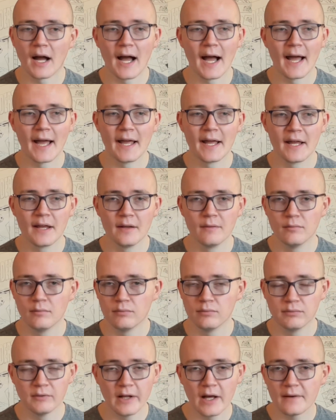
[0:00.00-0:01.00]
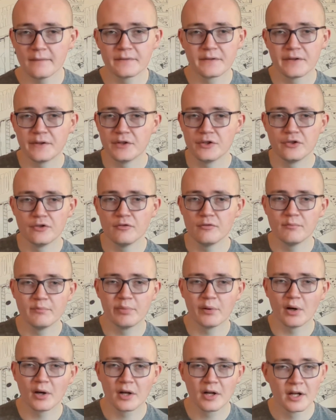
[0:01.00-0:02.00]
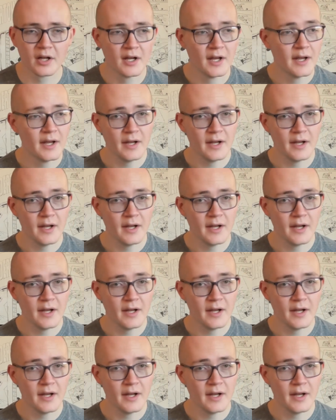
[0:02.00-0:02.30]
I loved the Dune book.